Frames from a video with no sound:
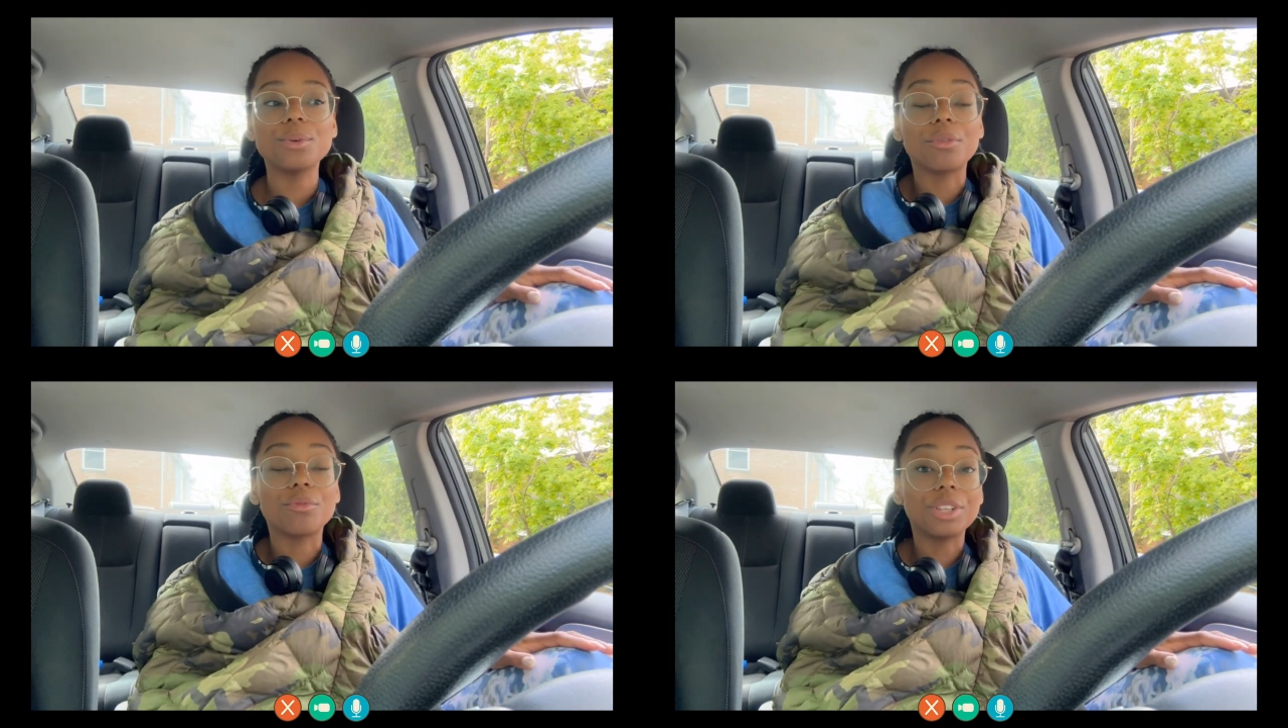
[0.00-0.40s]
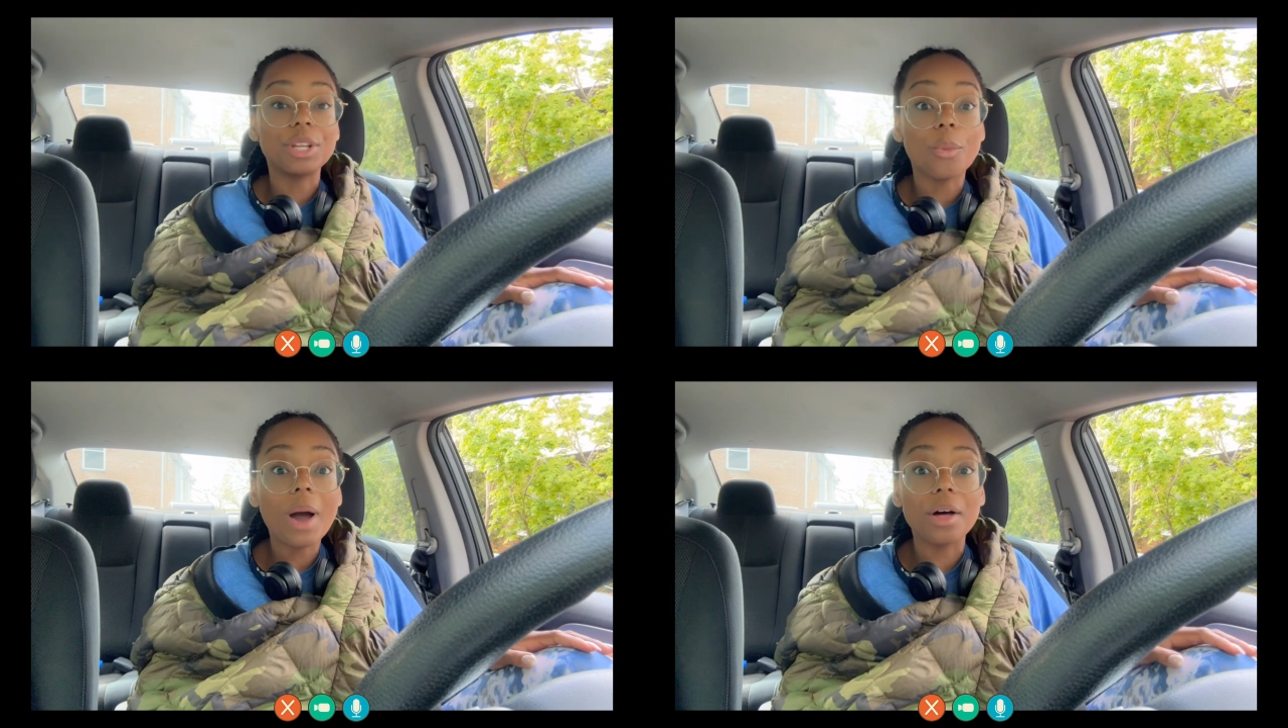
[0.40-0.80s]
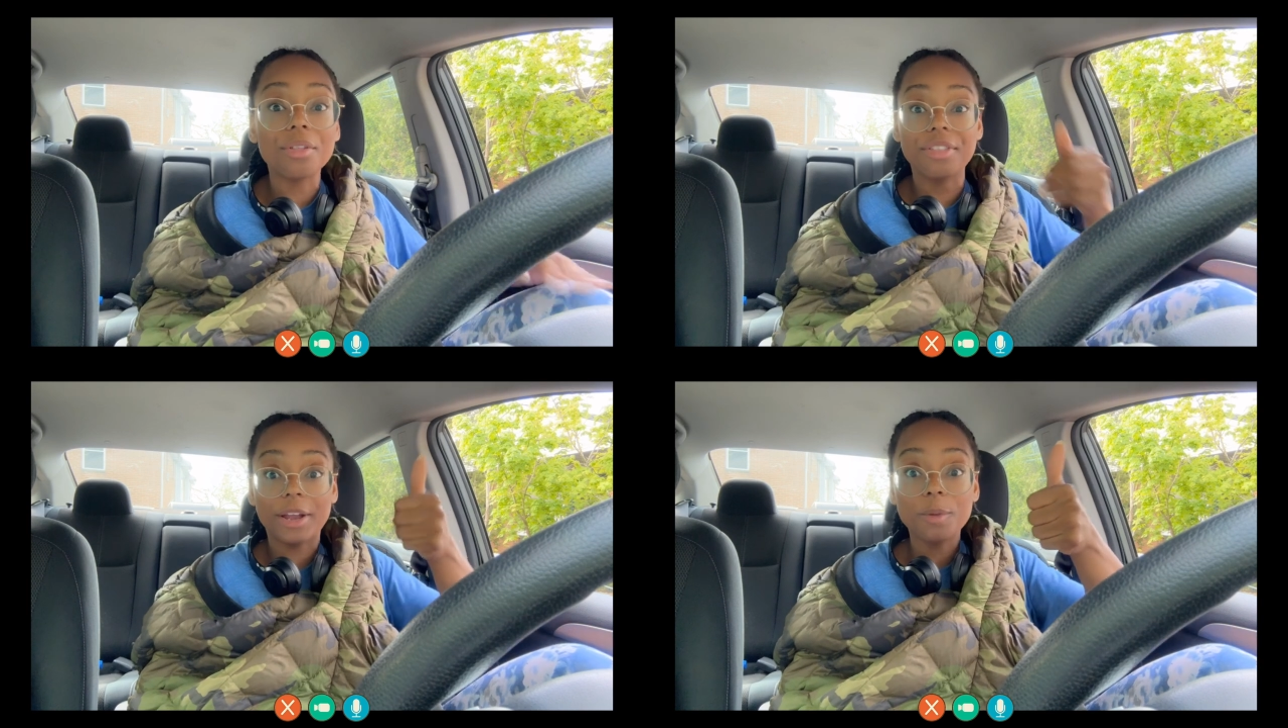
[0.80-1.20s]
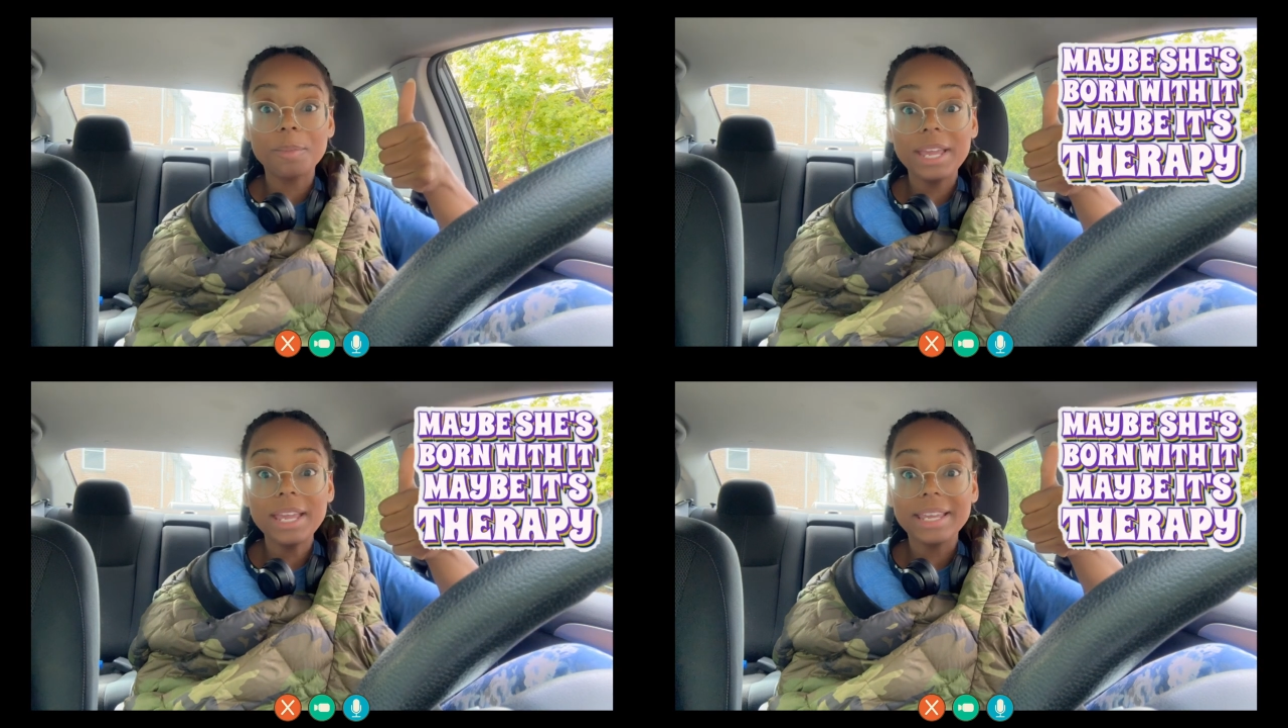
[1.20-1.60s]
doing really well.
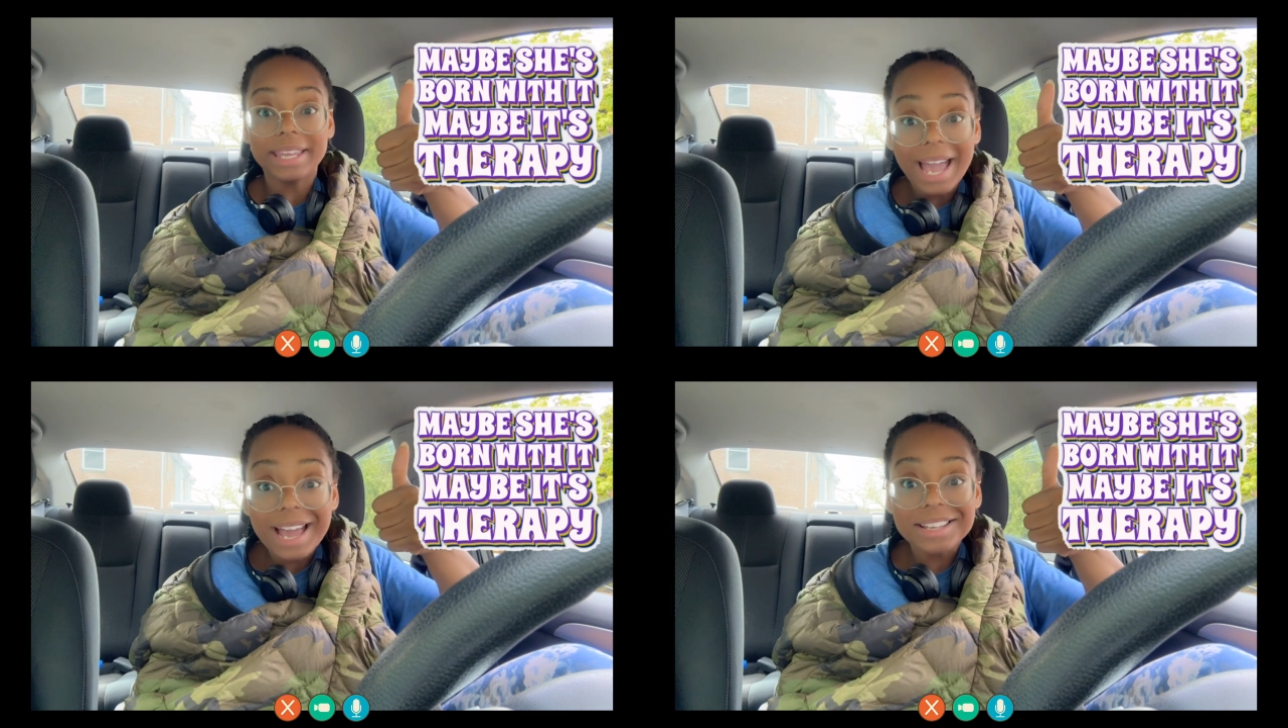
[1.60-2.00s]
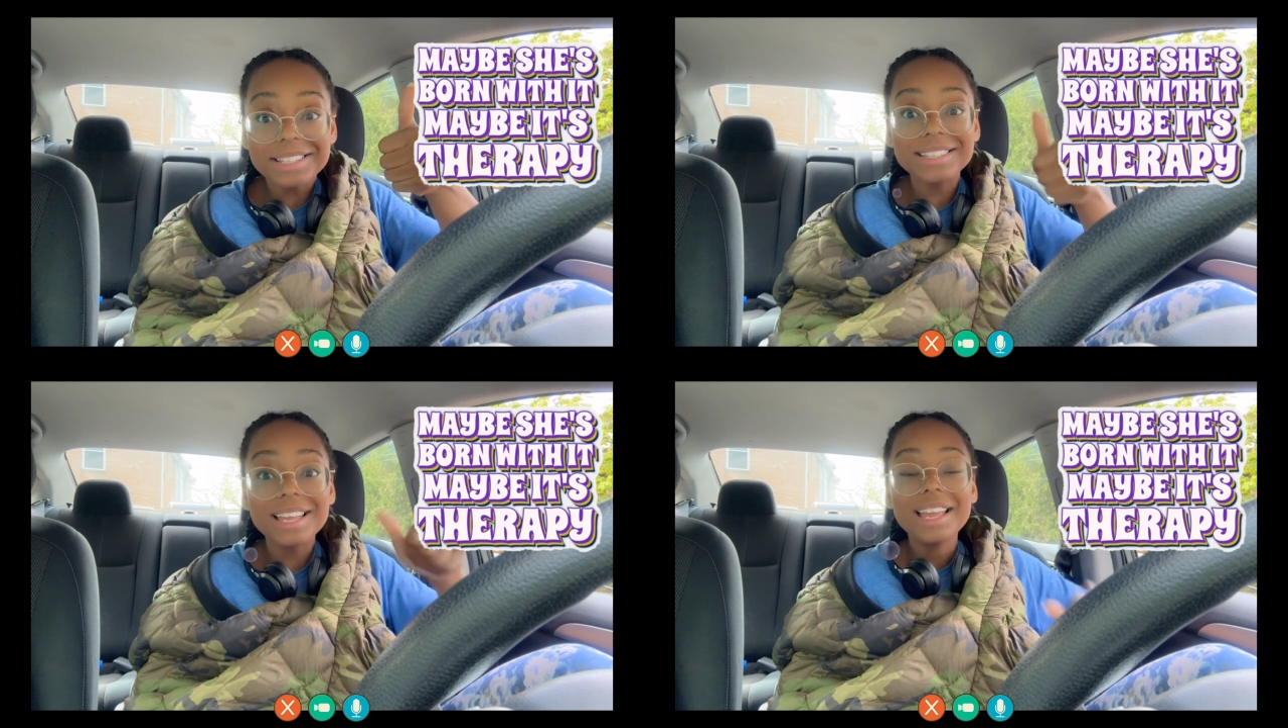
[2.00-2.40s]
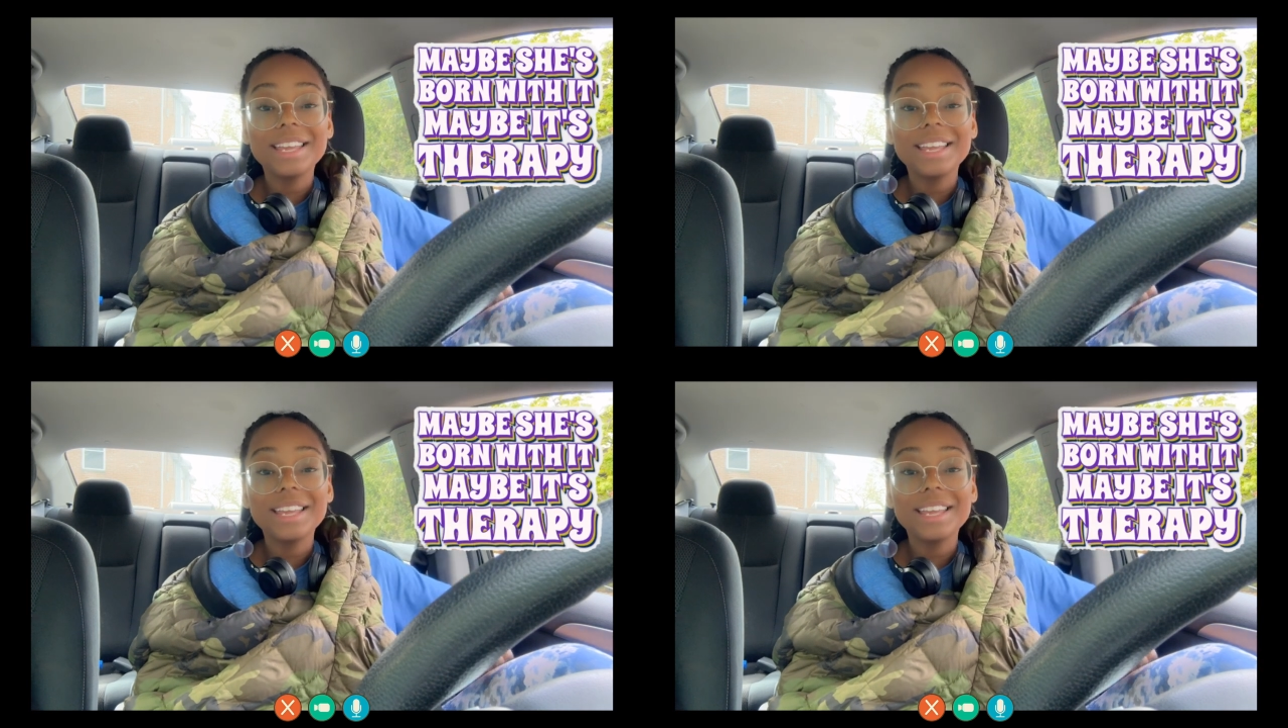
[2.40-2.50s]
Therapy, yes.